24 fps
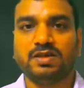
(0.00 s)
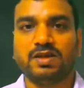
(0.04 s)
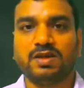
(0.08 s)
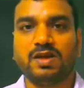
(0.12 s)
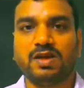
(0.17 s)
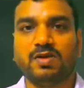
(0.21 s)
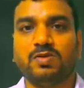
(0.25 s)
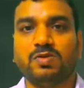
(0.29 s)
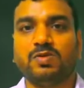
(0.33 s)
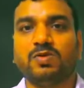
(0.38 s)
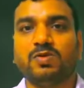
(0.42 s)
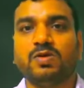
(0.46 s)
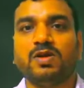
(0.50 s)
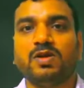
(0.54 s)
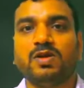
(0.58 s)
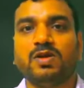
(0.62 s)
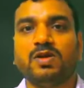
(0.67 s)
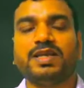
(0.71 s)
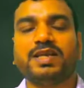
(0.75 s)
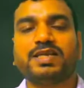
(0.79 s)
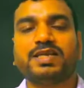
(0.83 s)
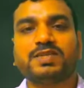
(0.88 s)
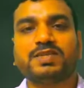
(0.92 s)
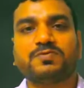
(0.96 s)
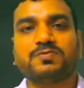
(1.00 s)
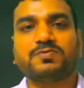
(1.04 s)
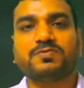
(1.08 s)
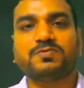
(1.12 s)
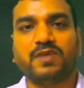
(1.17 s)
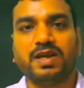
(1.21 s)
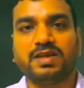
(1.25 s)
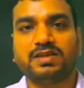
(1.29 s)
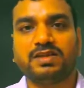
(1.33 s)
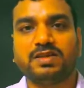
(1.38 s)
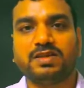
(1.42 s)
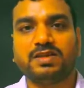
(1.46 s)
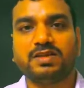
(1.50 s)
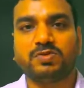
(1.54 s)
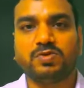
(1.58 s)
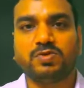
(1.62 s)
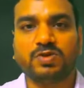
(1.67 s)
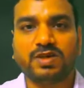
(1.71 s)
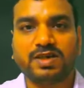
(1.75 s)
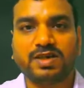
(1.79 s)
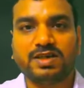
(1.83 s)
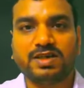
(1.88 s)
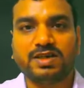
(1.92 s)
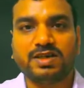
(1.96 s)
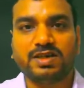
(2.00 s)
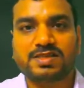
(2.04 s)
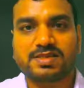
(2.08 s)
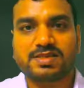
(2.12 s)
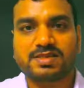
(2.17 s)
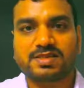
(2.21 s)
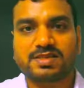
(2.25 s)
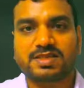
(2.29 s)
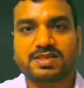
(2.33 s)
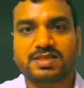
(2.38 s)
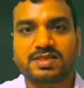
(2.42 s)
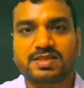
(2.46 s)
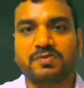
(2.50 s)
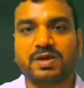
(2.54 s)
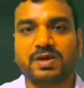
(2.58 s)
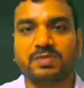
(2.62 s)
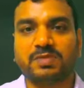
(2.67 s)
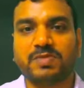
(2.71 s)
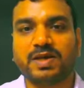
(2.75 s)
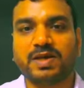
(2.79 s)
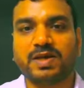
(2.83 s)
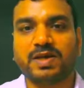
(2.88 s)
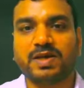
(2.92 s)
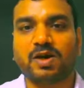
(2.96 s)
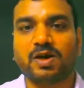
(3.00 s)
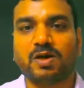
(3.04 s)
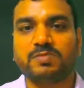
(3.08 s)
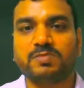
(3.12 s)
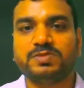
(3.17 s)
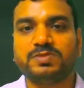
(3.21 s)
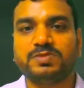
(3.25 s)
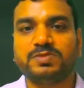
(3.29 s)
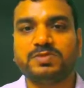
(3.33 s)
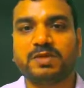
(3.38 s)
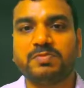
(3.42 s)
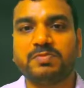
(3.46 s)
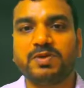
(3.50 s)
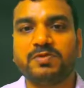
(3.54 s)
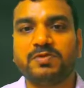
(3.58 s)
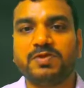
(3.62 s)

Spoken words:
Now, let us find the total distance covered by the object